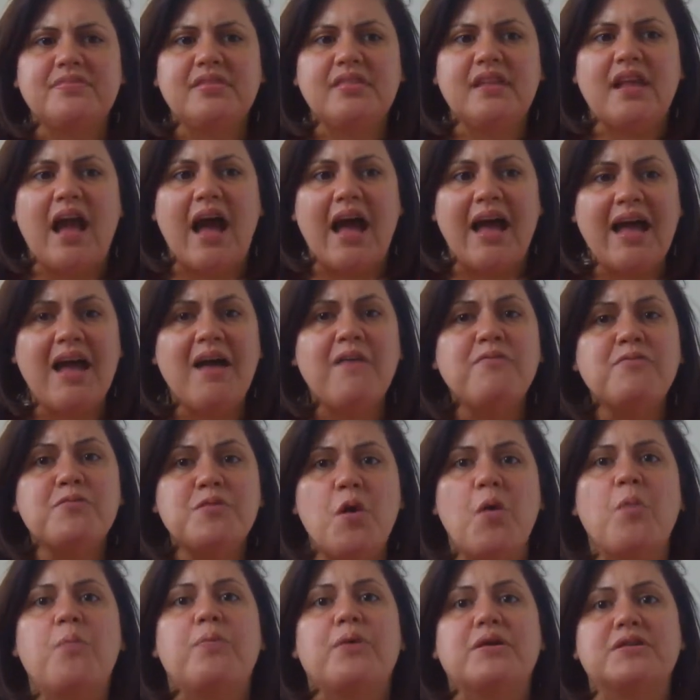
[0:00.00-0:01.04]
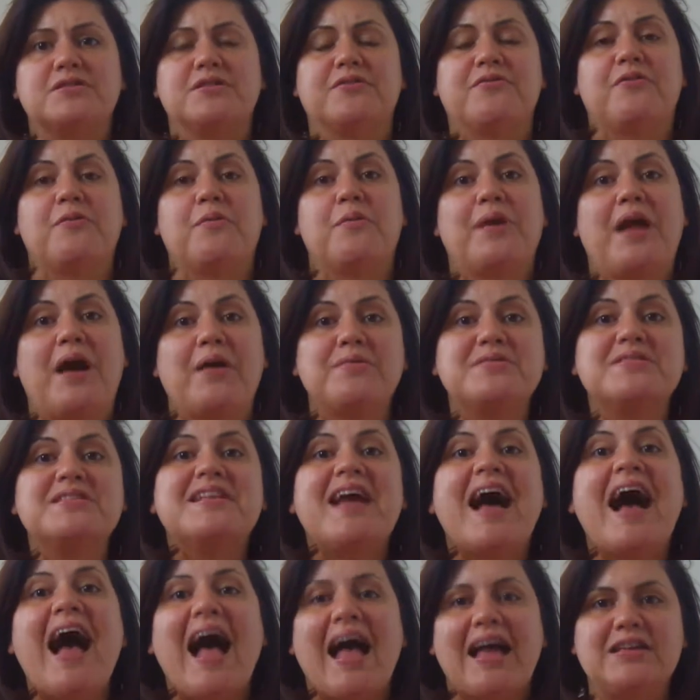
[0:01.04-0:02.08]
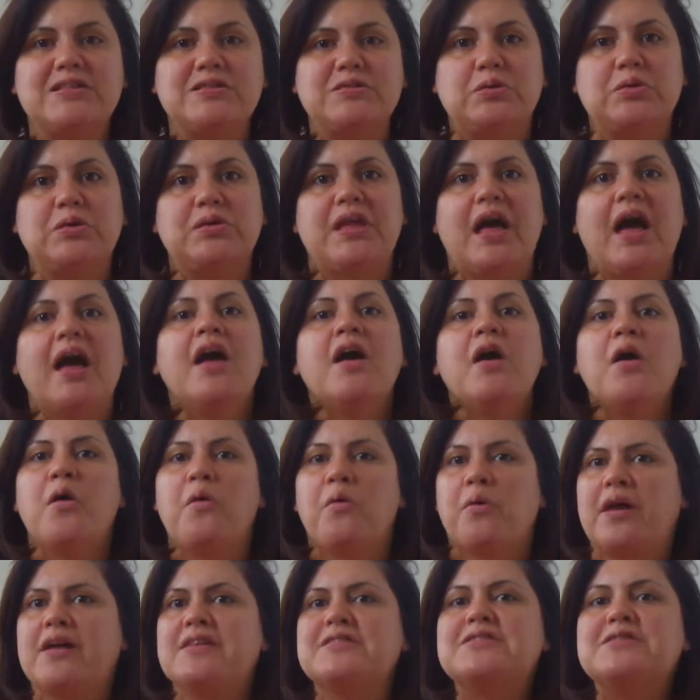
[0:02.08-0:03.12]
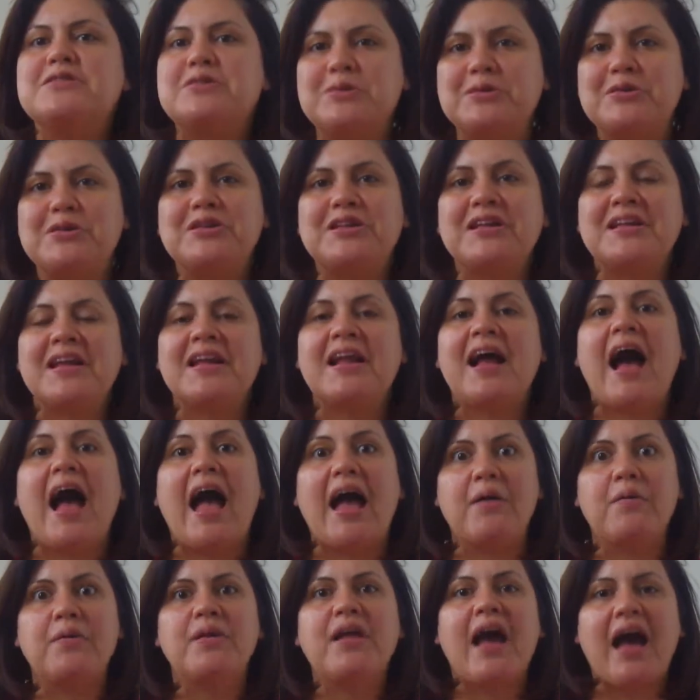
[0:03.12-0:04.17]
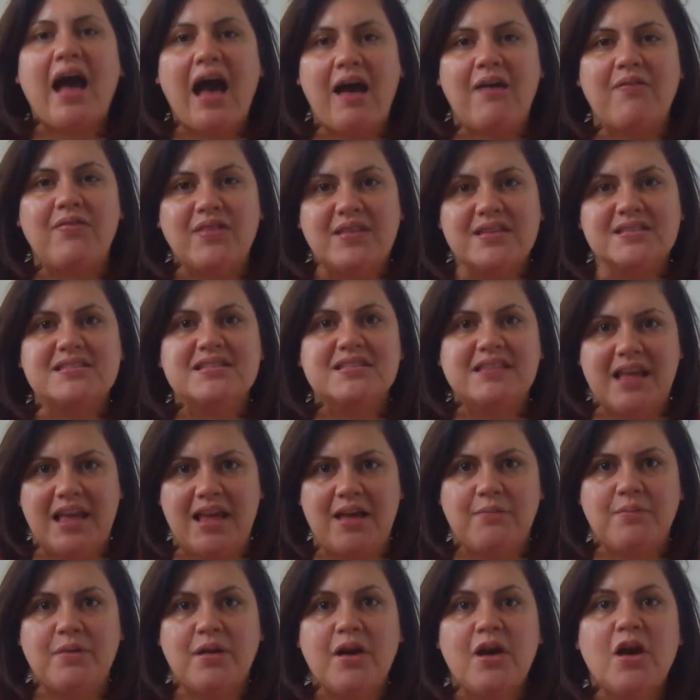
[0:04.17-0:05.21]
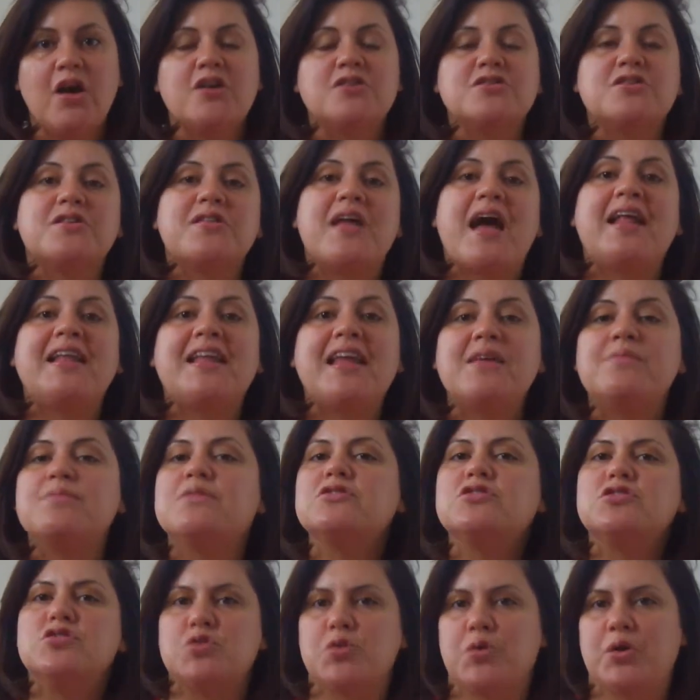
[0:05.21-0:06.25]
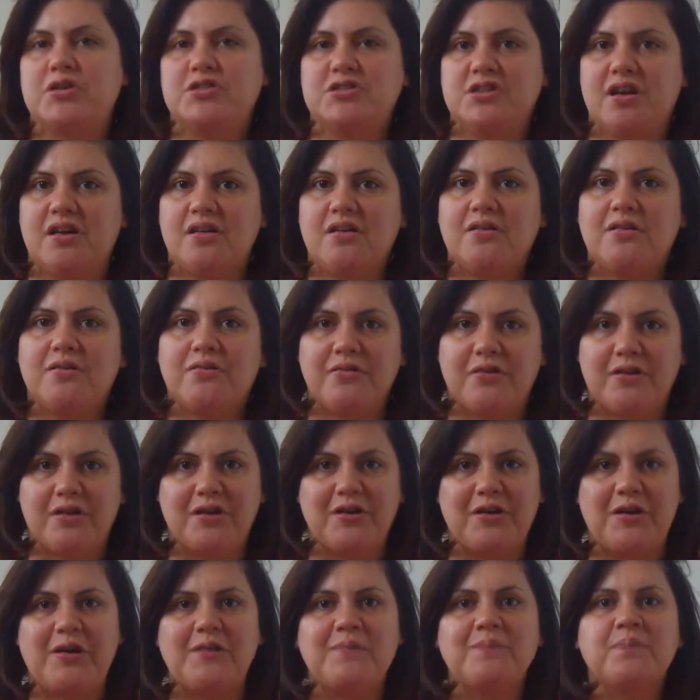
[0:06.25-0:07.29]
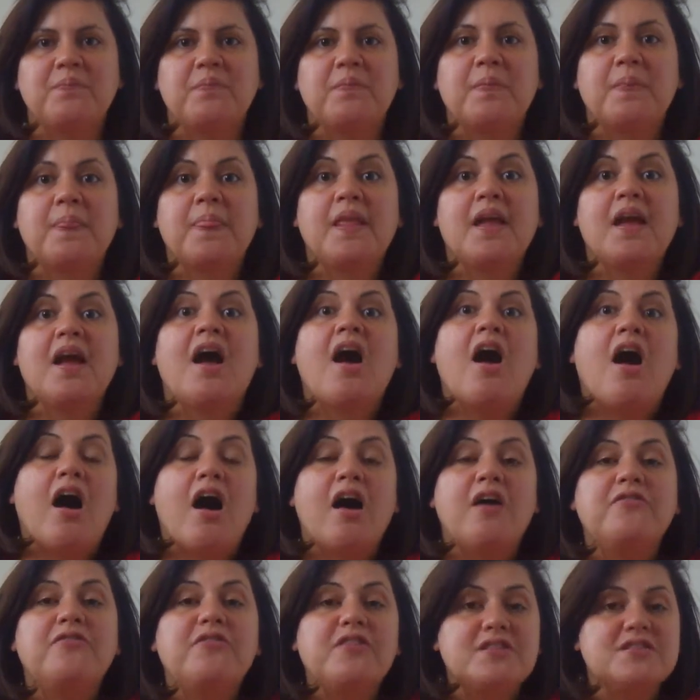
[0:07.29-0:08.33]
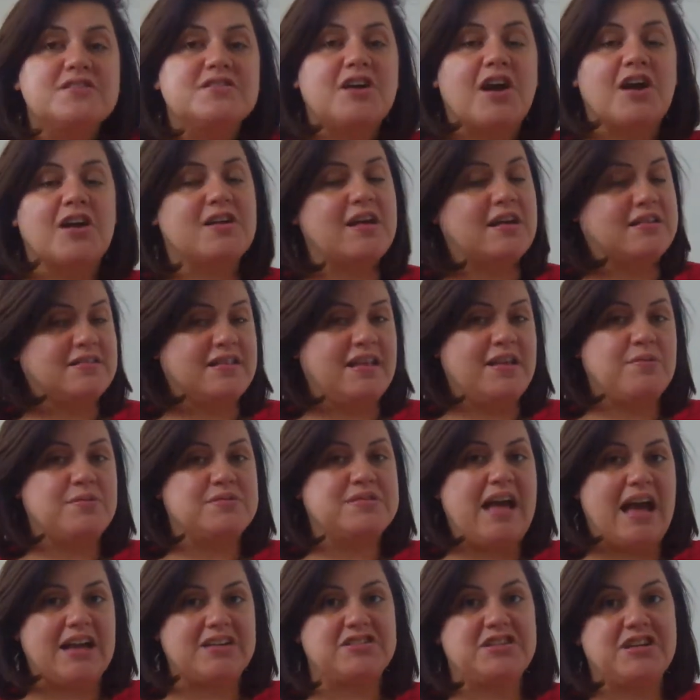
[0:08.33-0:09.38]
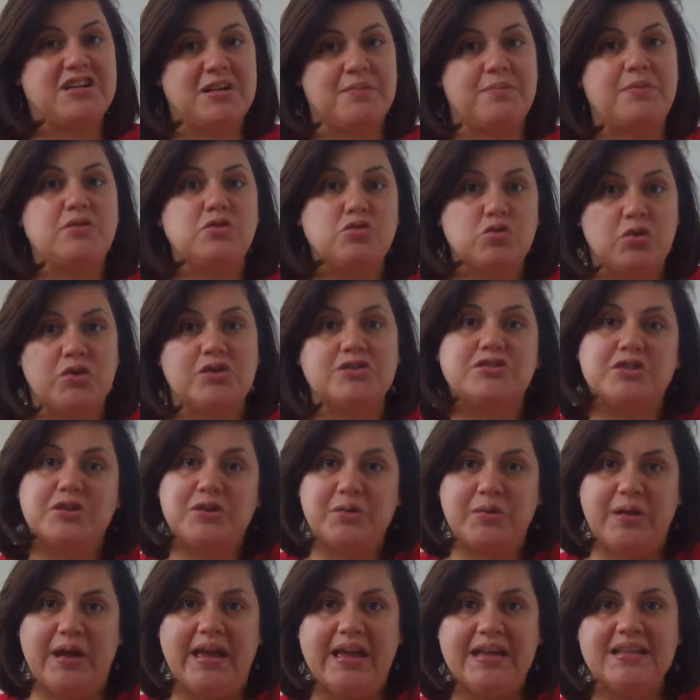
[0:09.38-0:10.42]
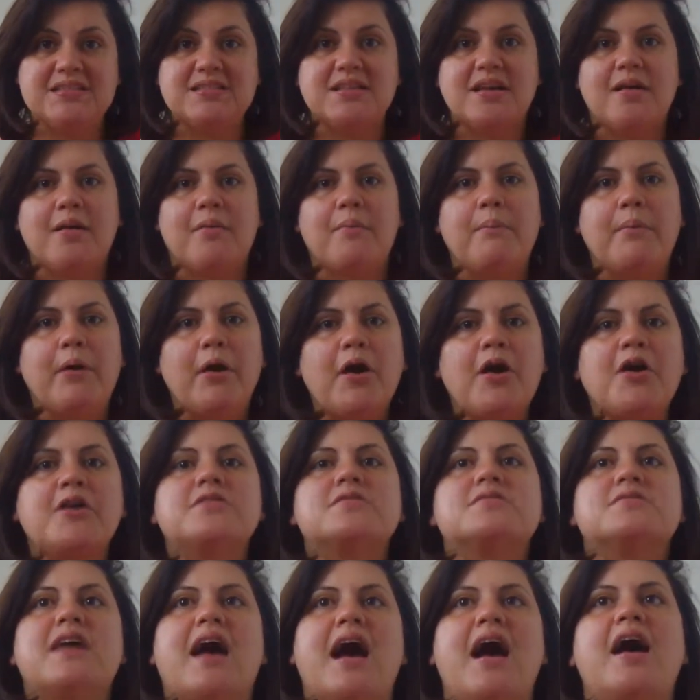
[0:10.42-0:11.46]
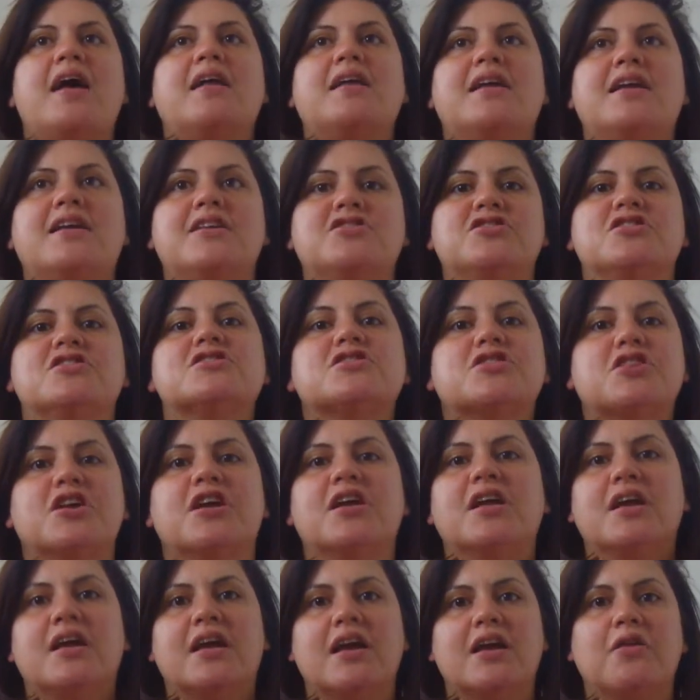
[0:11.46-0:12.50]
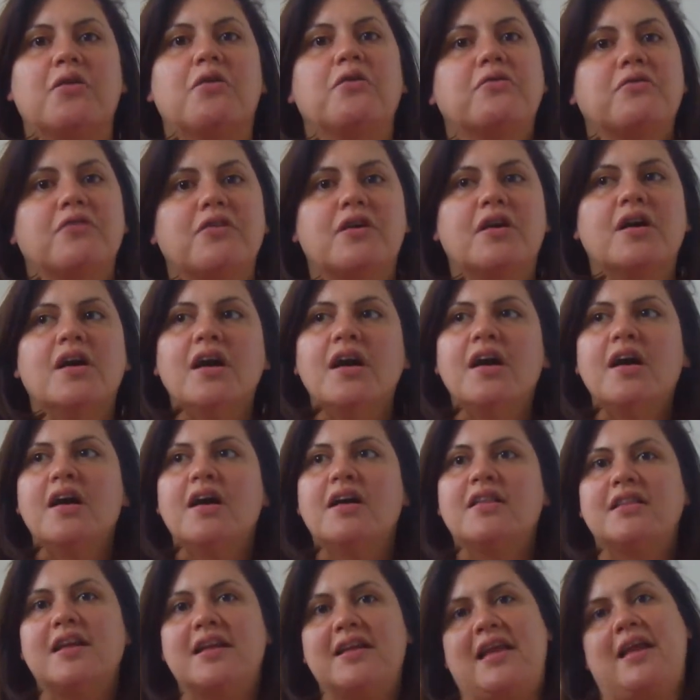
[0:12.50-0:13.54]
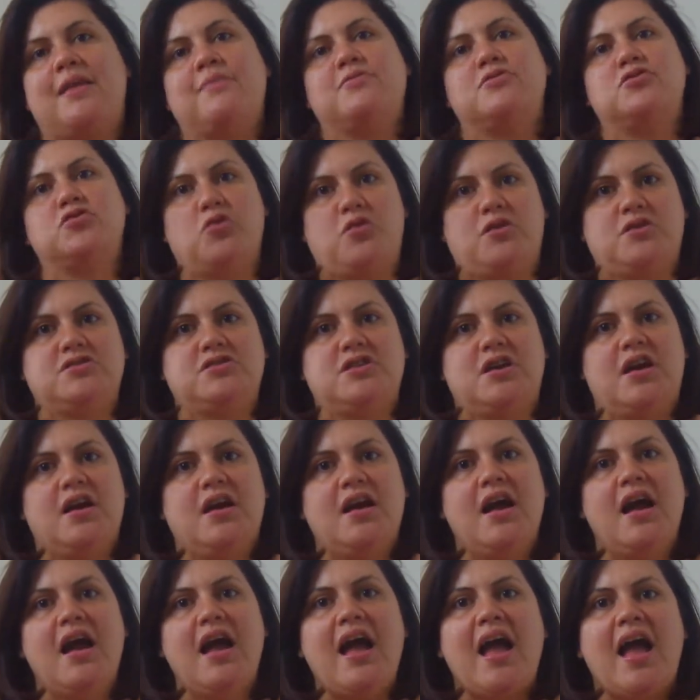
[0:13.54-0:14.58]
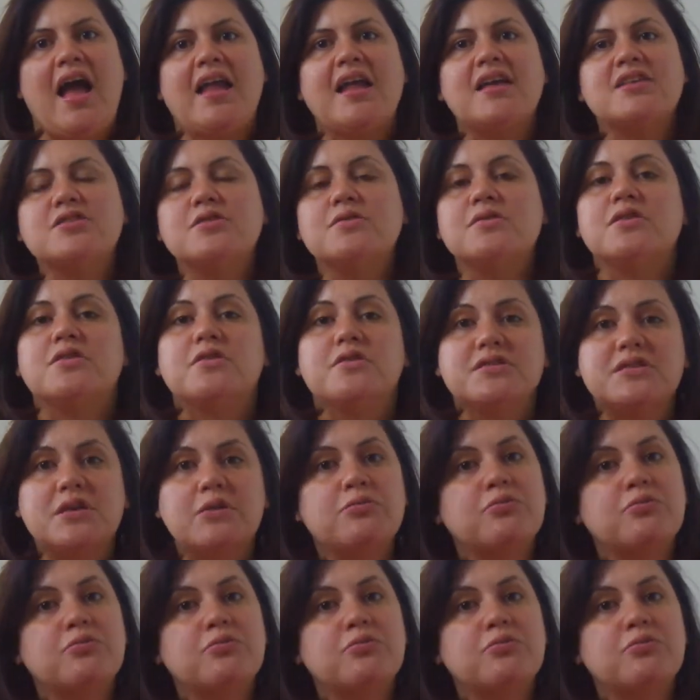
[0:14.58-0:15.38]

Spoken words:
I have notebooks of from when I was in high school that when I used to doodle in it, I would have this name. So that name is Georgia for a girl. Our first daughter name was actually going to be Georgia Grace, but her dad, he just couldn't get over the name Georgia. And I told you, you know, it's